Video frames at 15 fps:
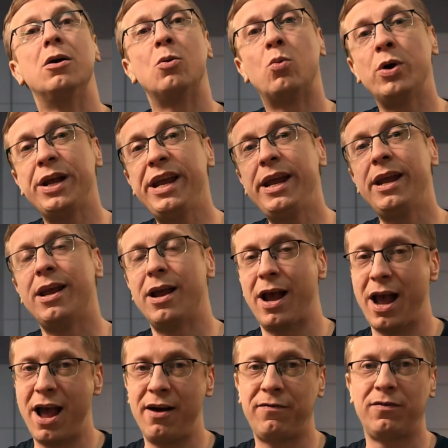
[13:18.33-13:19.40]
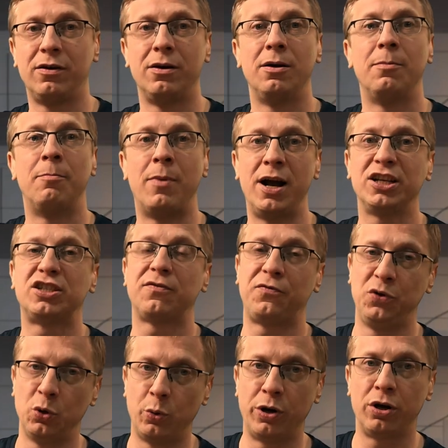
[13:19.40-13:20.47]
we have much
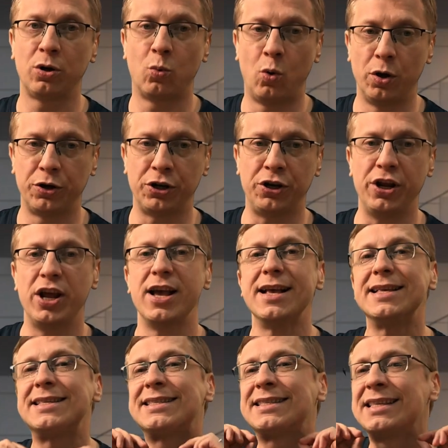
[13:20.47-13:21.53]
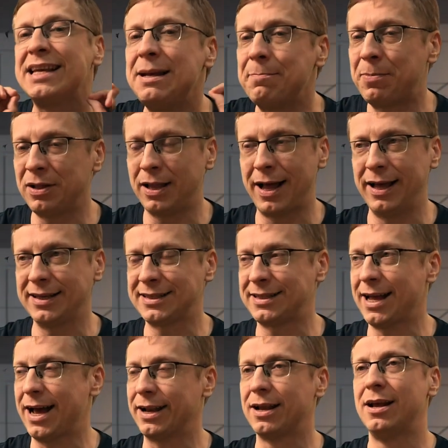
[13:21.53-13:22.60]
fewer quantity. Simple as
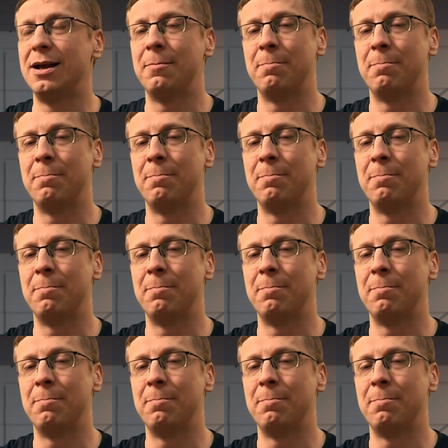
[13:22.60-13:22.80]
that.